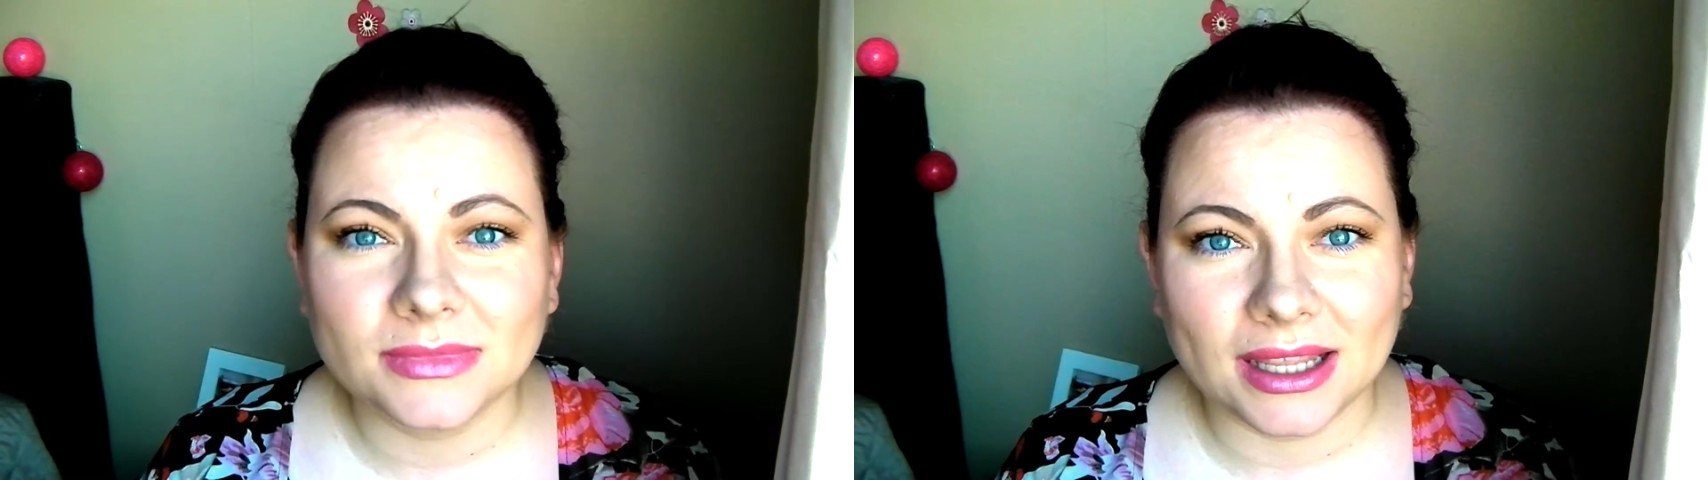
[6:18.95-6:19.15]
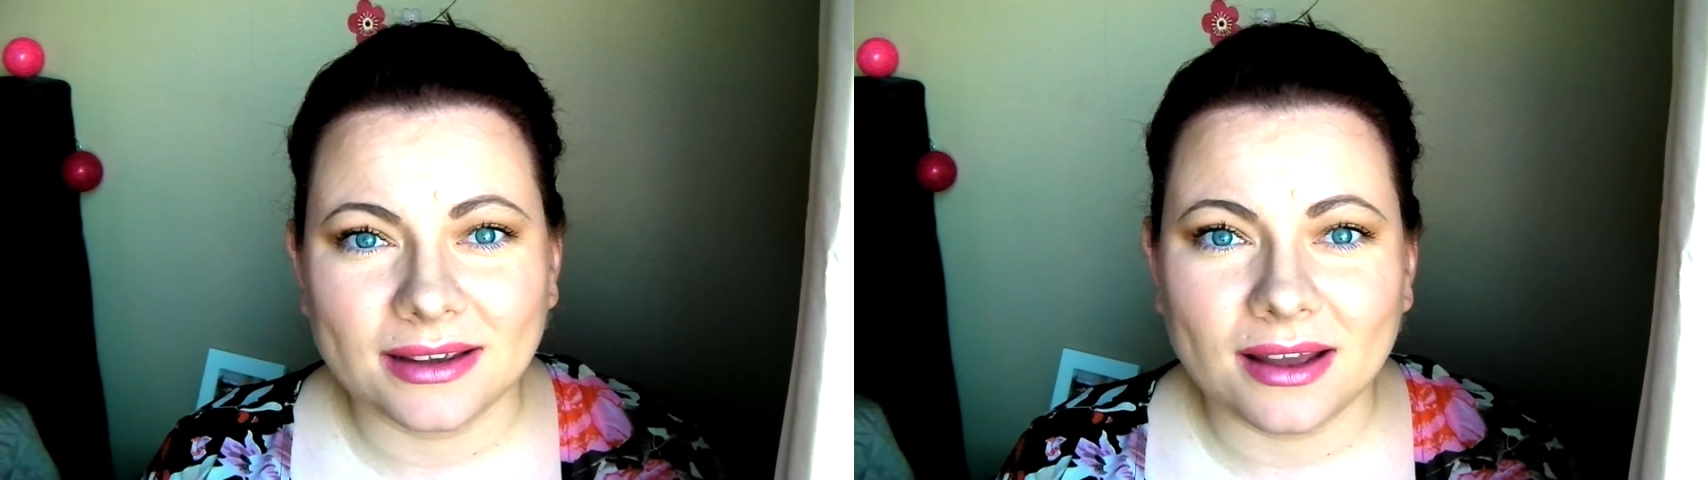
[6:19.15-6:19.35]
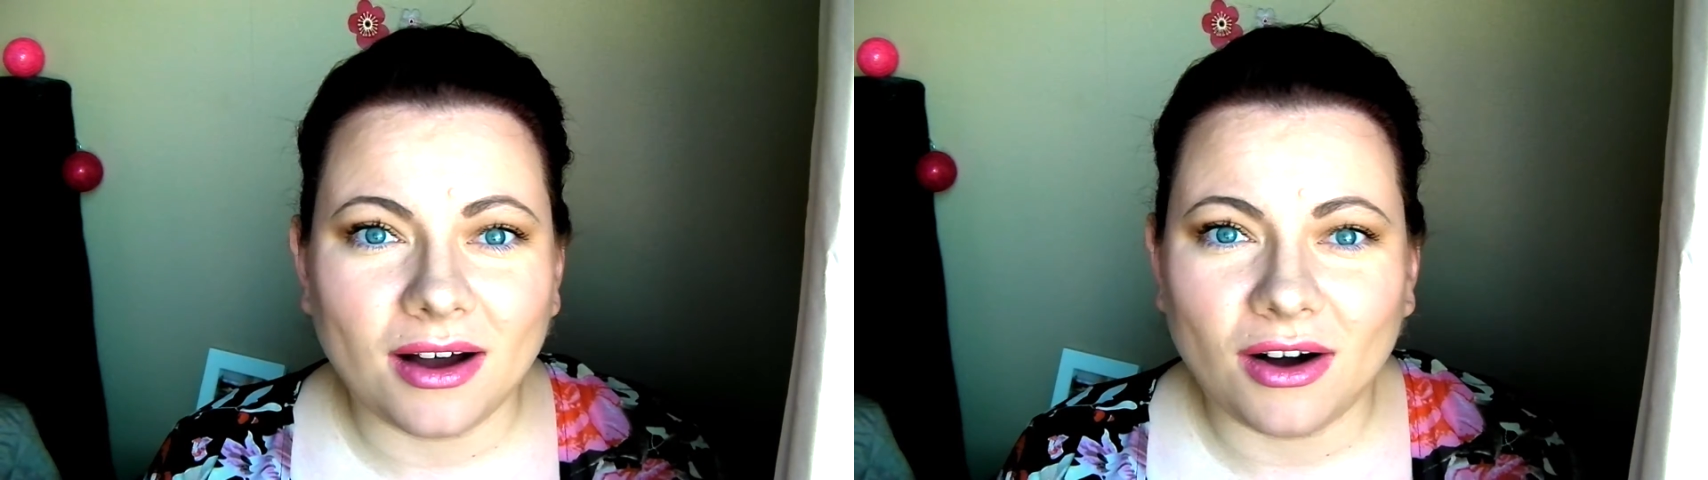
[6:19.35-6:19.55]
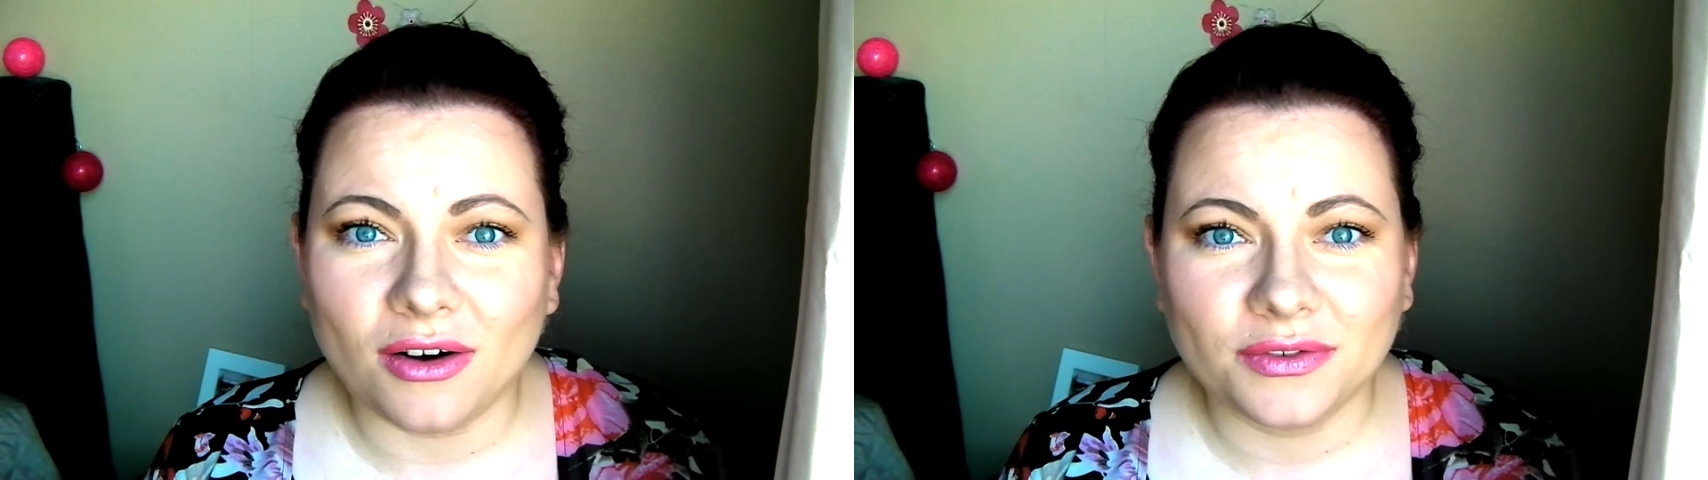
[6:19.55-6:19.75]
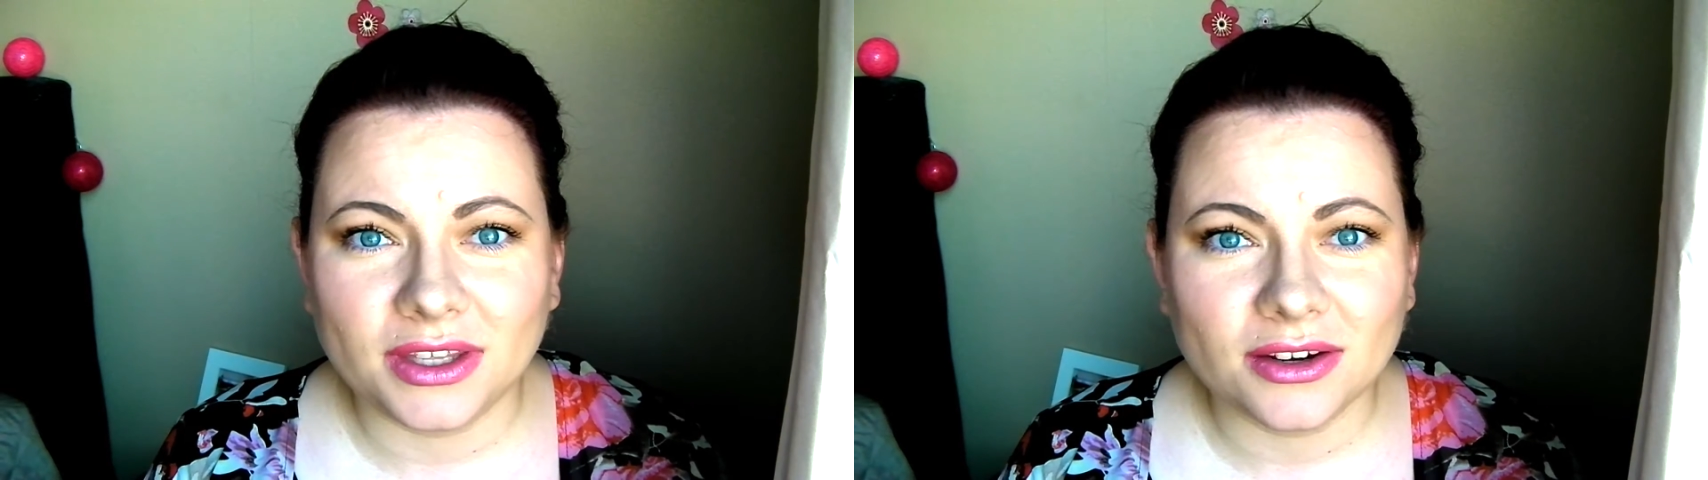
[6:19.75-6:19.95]
like a
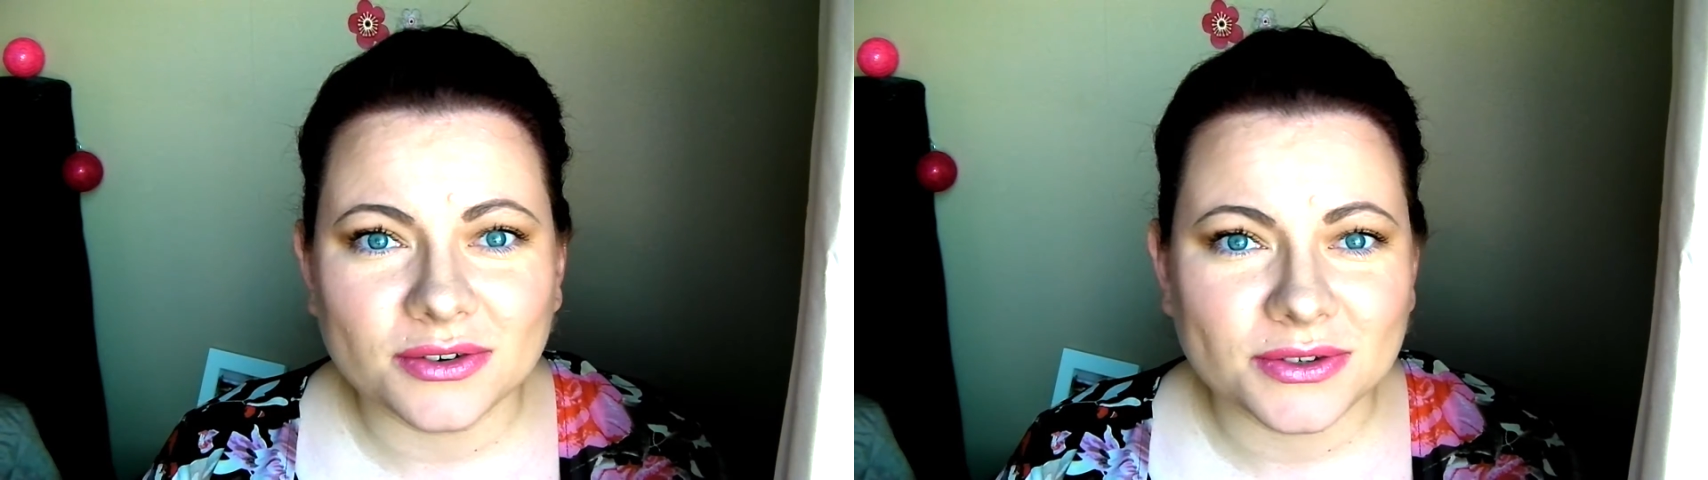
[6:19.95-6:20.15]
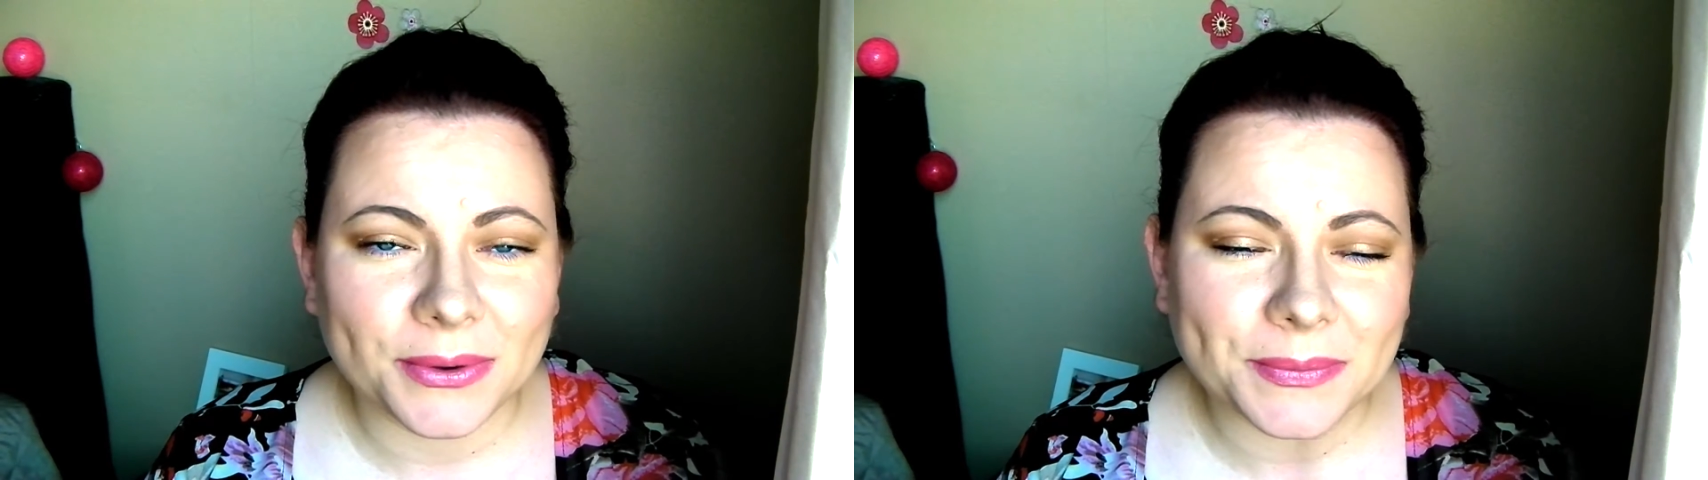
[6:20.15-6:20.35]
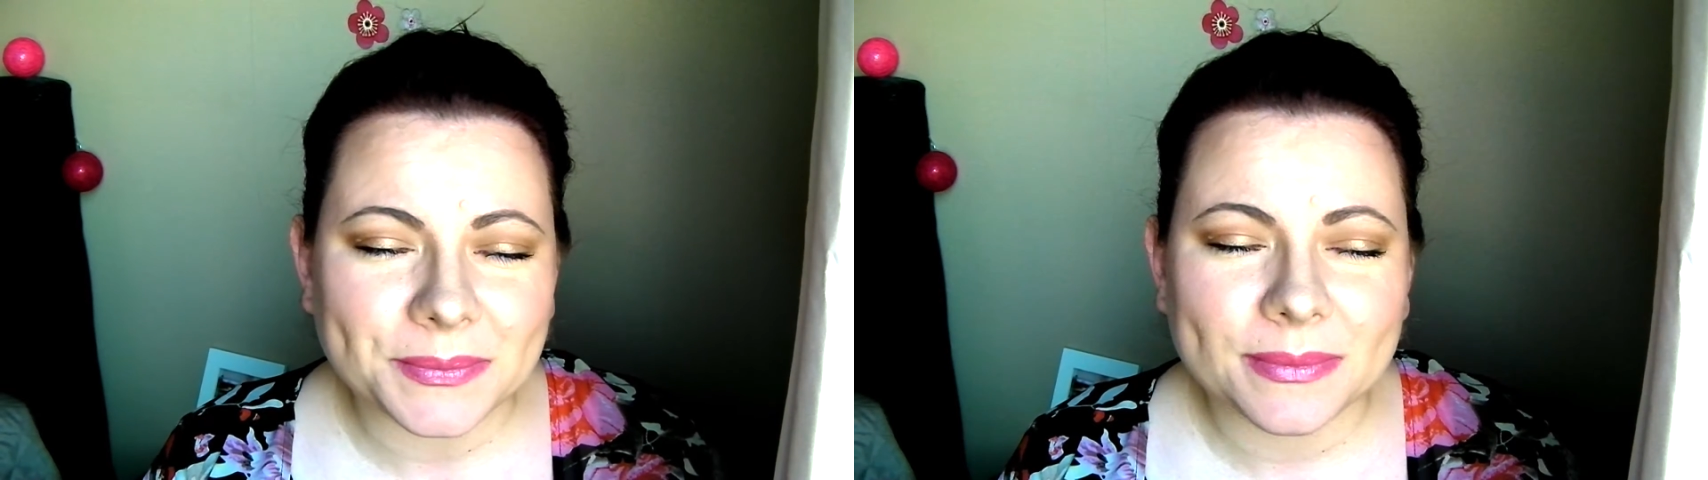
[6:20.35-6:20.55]
half year or so.